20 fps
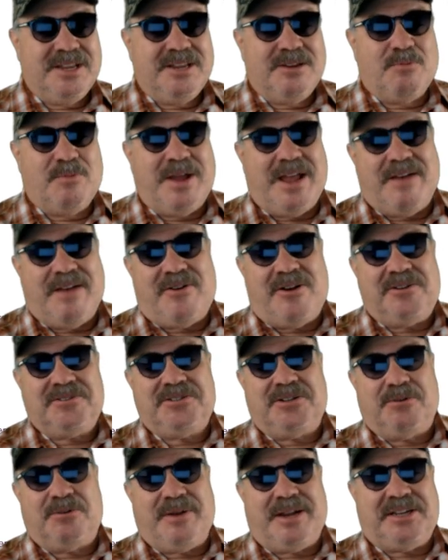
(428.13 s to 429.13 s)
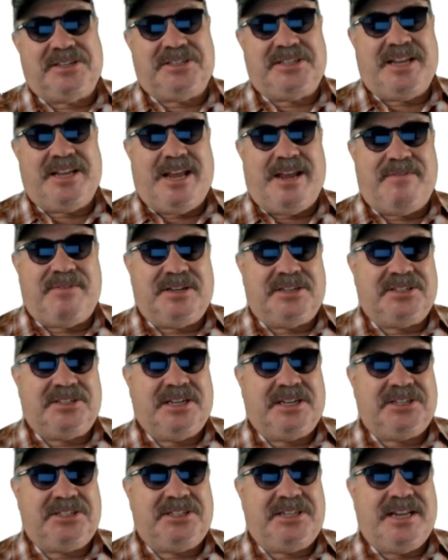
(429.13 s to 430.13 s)
We have also received
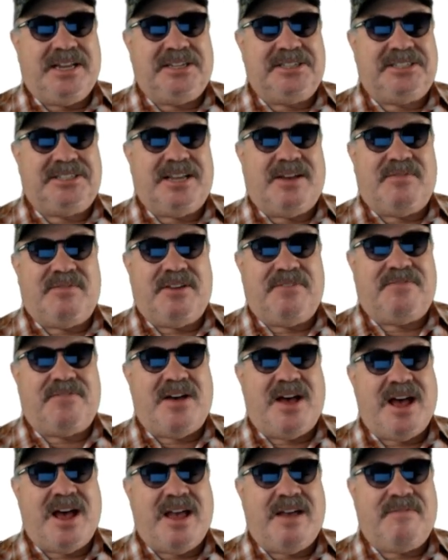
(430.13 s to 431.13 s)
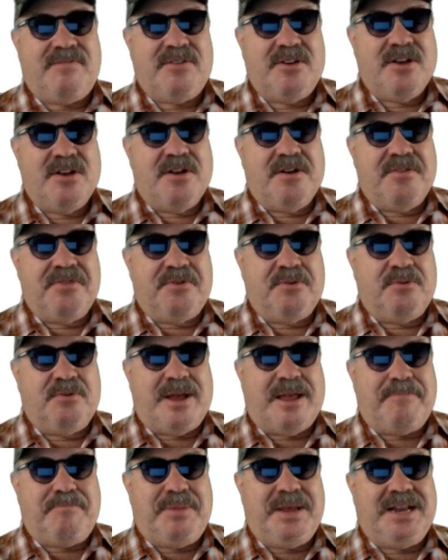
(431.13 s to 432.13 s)
1675 through
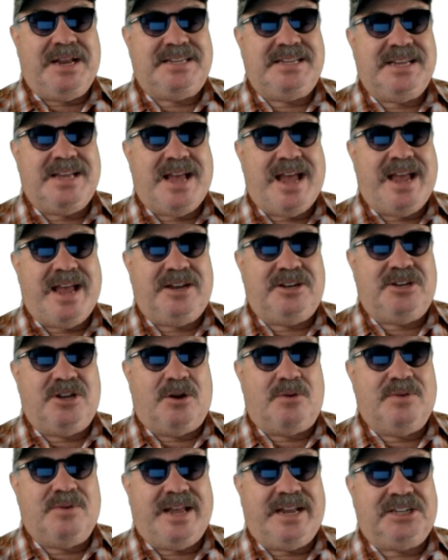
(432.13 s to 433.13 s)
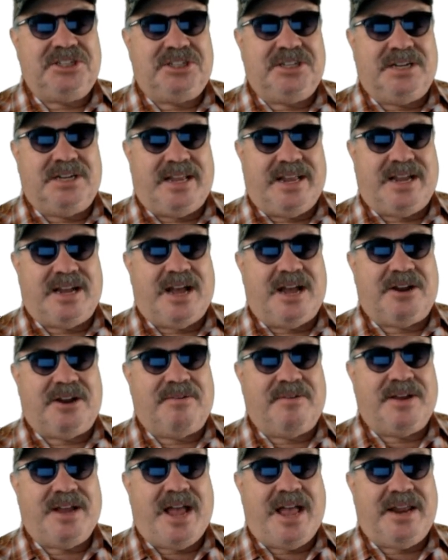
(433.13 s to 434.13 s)
a PTA donation link I
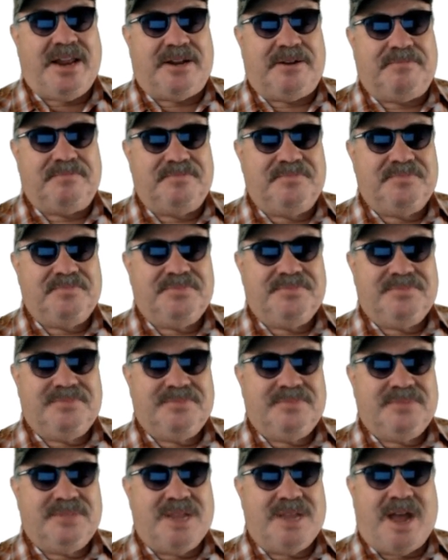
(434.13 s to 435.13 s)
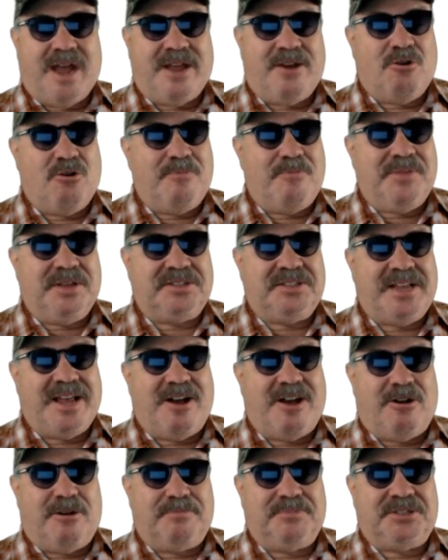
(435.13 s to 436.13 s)
created. I hope this
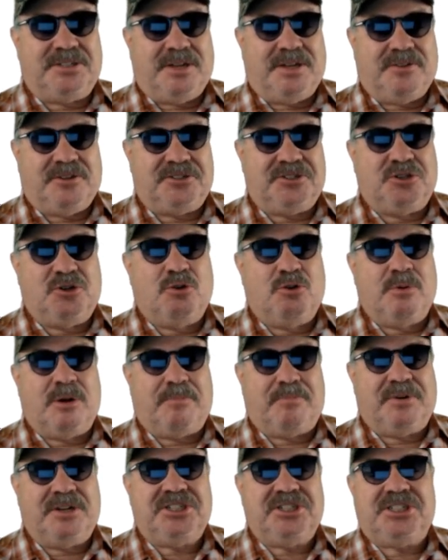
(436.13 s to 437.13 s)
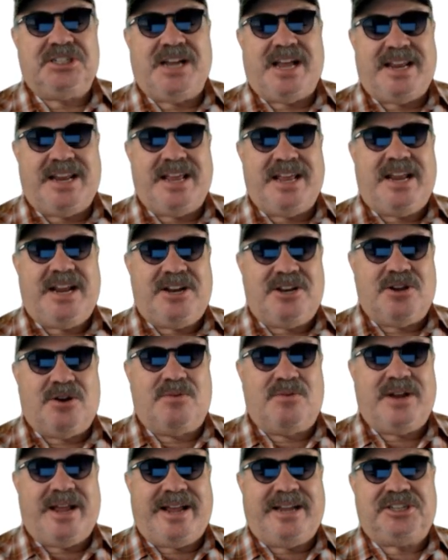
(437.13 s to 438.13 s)
helps. The school would appreciate any
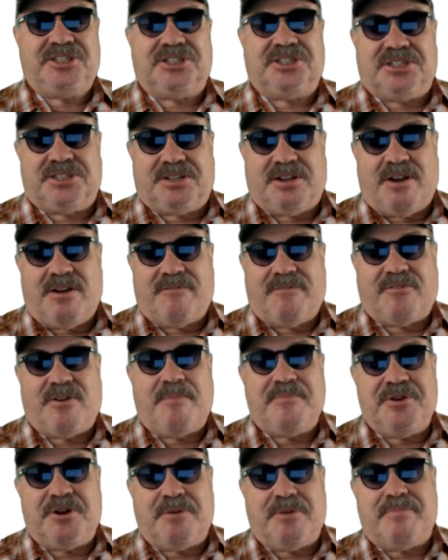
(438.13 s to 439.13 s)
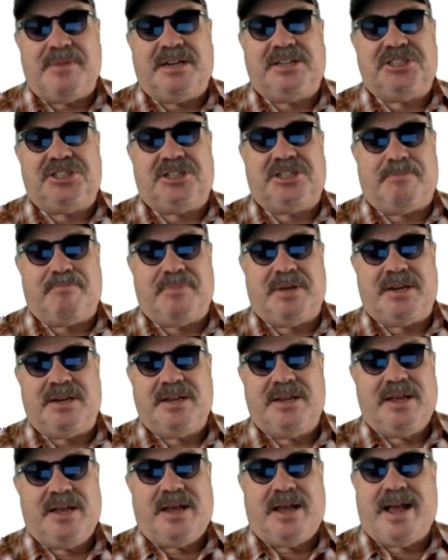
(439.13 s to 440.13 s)
donations from your midshipmen
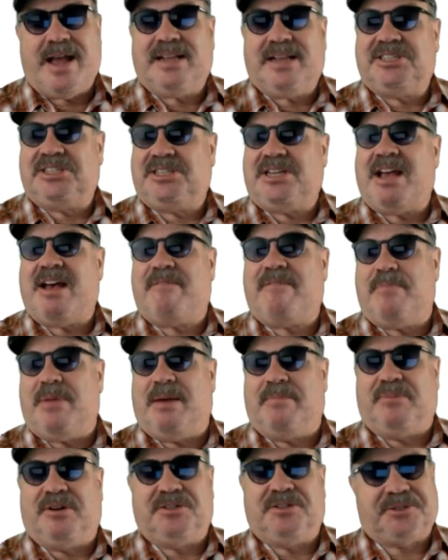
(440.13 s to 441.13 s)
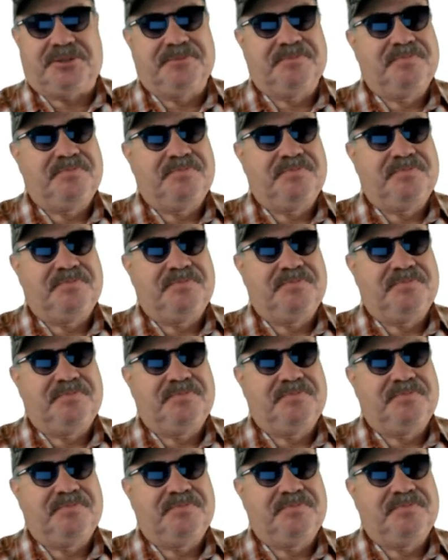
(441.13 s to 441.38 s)
and staff members.